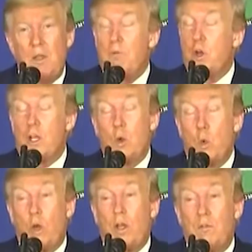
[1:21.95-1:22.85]
they're very,
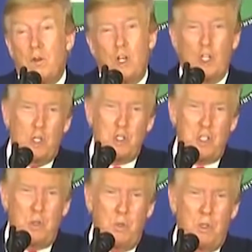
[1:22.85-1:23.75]
working very
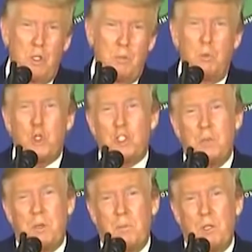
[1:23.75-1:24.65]
closely with but, the but
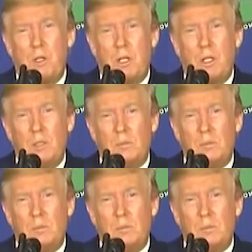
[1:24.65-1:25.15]
Muslim you, community.